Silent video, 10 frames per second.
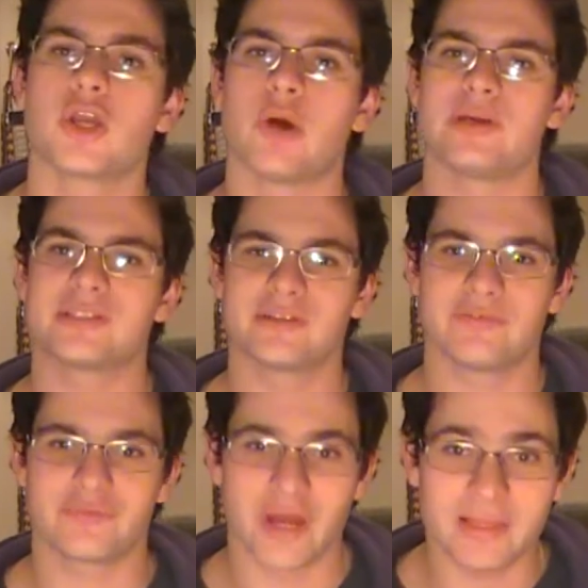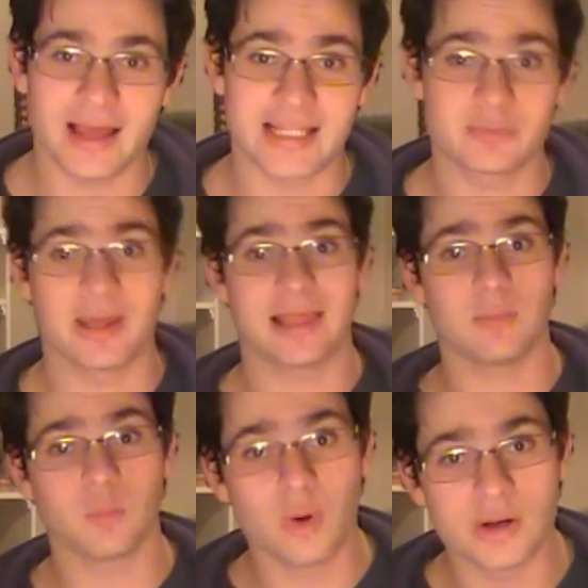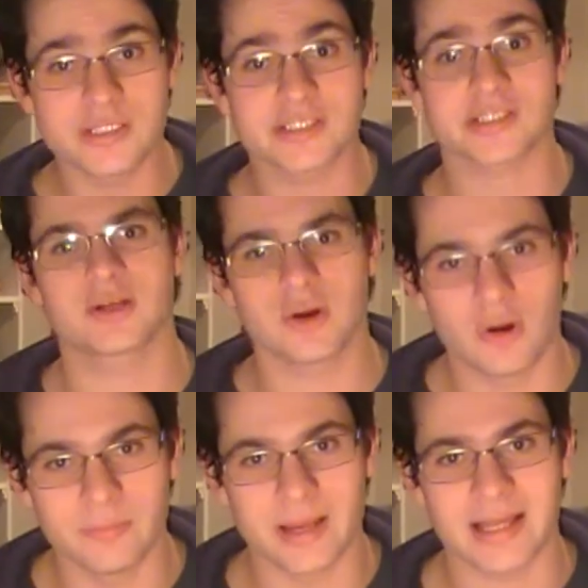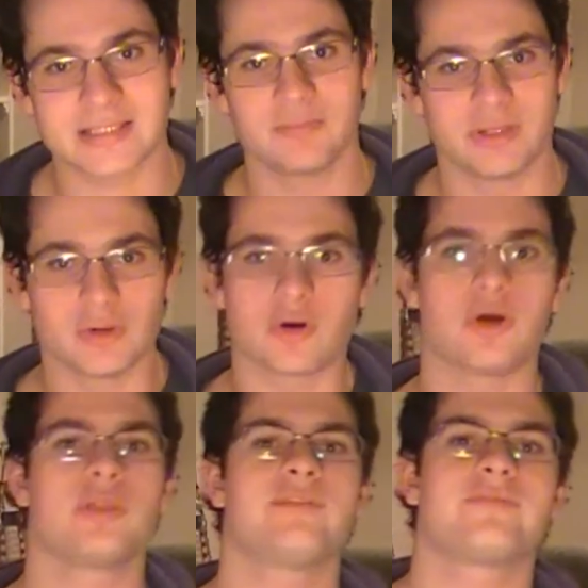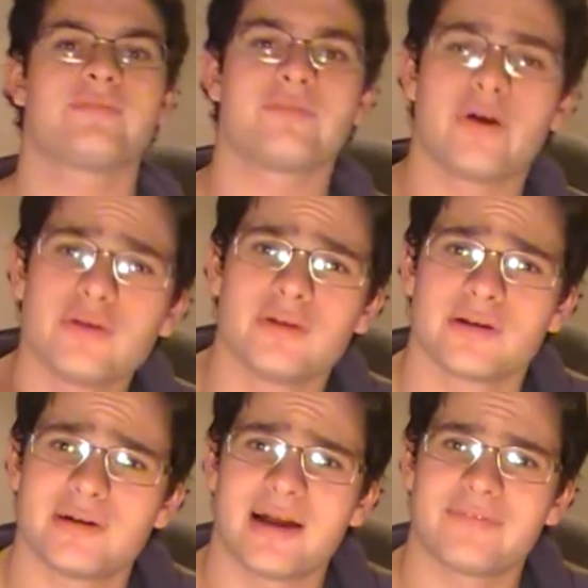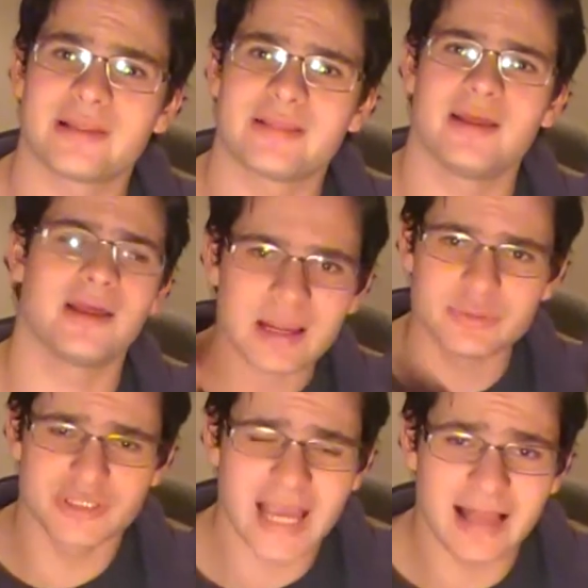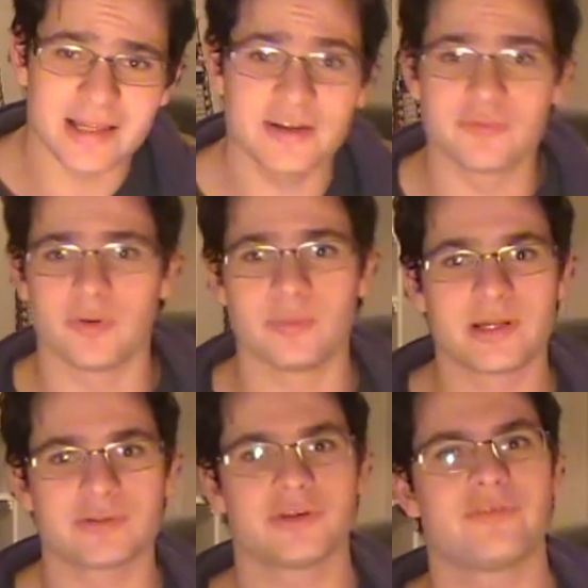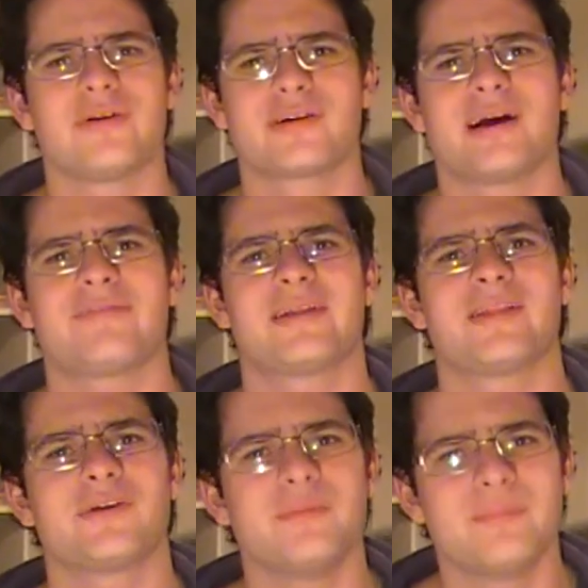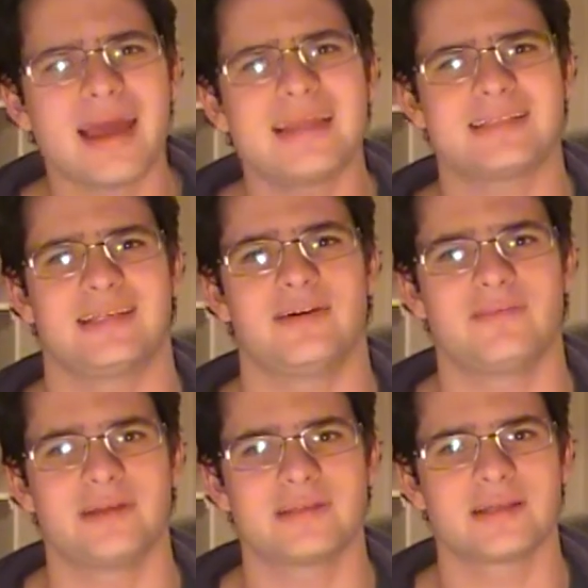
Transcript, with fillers: going to the front lines where there was combat, but not only photographing the brutality of war, but also photographing the humanity of it.